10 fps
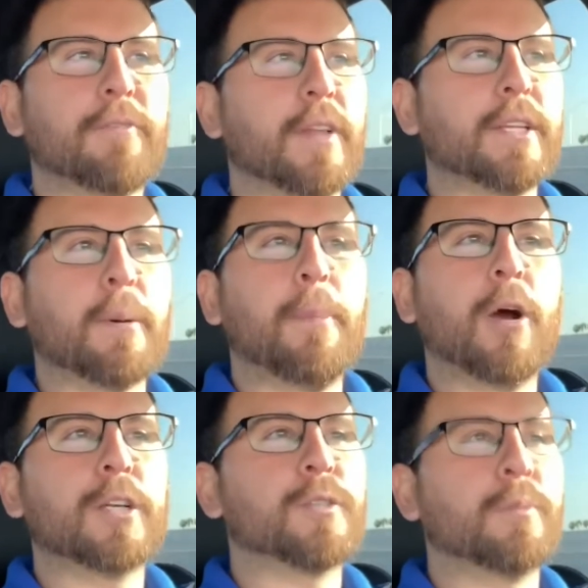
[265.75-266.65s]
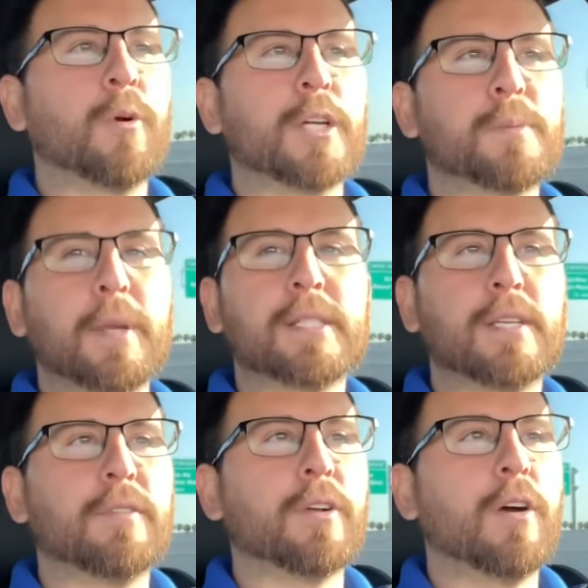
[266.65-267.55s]
I felt like the parts were more
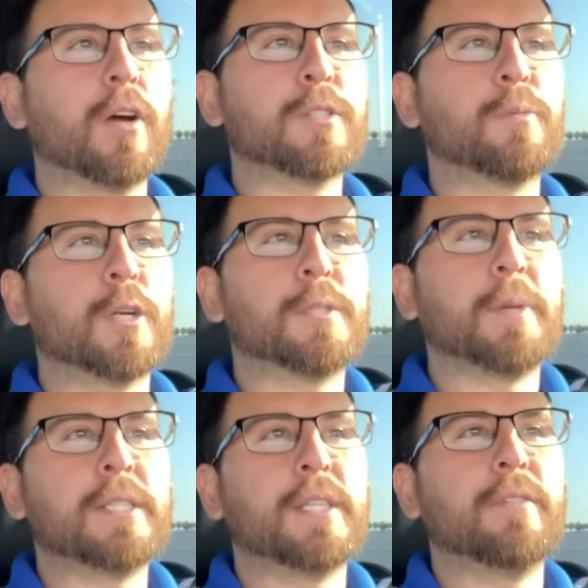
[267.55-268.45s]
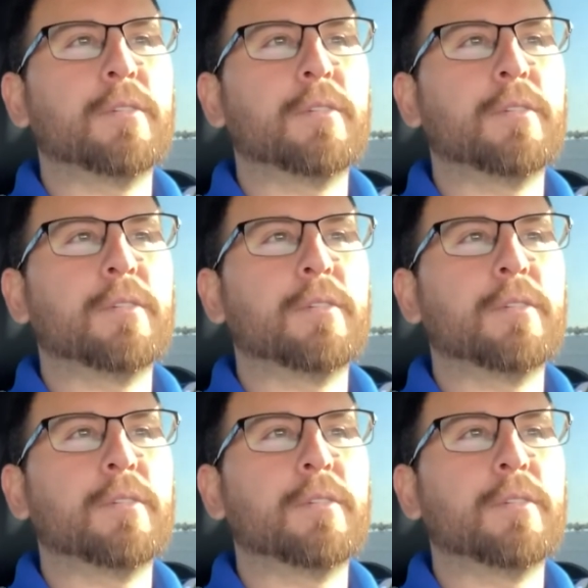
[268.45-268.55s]
expensive, the car was more expensive.